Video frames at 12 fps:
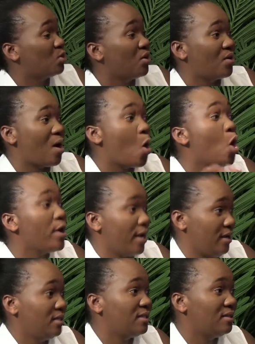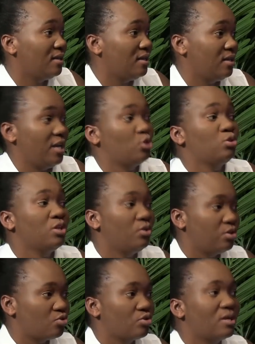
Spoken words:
so honored. Yeah, to tell the truth,